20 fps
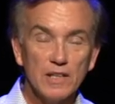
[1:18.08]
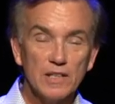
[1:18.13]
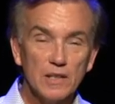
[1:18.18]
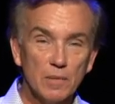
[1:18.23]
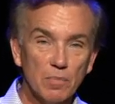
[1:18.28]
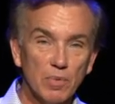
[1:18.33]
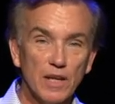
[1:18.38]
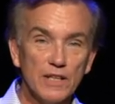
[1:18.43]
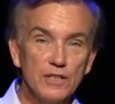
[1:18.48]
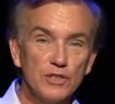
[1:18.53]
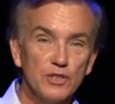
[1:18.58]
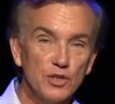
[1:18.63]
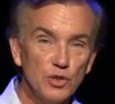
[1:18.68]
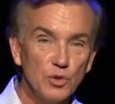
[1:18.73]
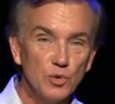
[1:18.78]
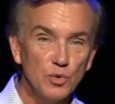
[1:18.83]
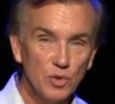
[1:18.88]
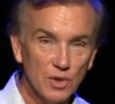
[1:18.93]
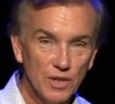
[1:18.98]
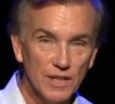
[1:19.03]
the place
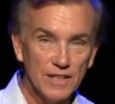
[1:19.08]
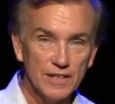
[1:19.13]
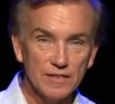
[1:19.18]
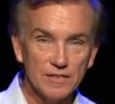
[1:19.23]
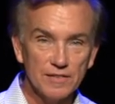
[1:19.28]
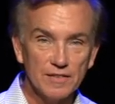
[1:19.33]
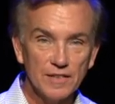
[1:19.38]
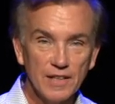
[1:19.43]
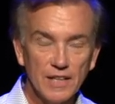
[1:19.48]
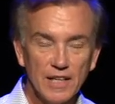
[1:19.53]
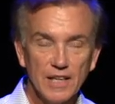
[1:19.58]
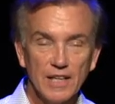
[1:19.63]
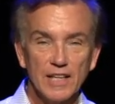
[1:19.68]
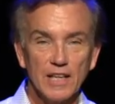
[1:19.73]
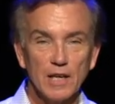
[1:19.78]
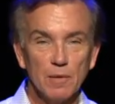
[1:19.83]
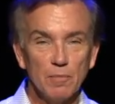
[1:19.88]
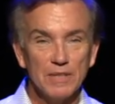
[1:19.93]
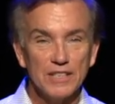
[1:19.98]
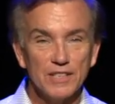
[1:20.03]
you live,
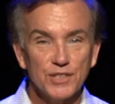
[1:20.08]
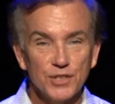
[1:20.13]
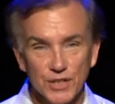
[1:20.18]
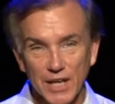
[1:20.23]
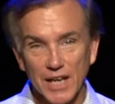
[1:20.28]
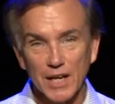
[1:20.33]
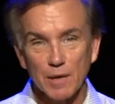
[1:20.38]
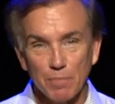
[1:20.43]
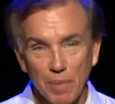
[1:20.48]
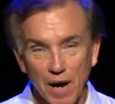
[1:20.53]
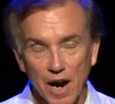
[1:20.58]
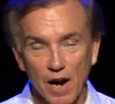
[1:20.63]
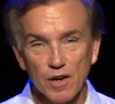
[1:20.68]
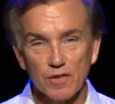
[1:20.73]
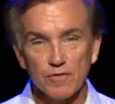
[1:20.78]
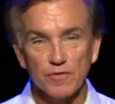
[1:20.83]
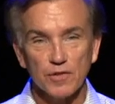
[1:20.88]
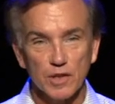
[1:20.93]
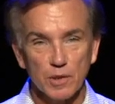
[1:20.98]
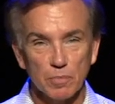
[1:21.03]
can be set
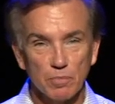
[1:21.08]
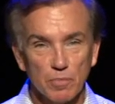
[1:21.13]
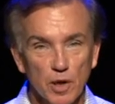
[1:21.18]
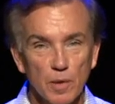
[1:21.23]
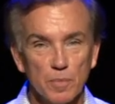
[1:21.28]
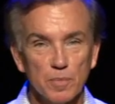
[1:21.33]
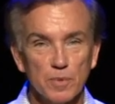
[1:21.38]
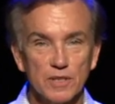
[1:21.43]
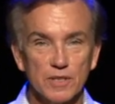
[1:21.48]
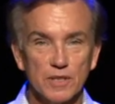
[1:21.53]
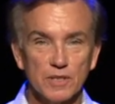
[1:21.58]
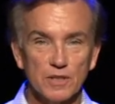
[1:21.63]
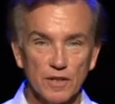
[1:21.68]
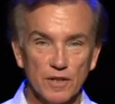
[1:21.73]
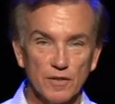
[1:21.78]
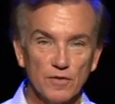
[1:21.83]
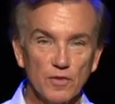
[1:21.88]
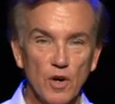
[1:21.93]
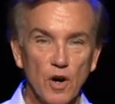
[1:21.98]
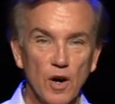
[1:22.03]
apart for the purposes
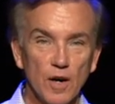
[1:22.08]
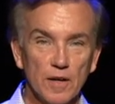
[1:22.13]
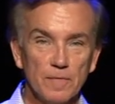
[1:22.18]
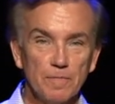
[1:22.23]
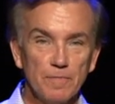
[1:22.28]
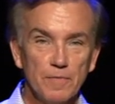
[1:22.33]
of God.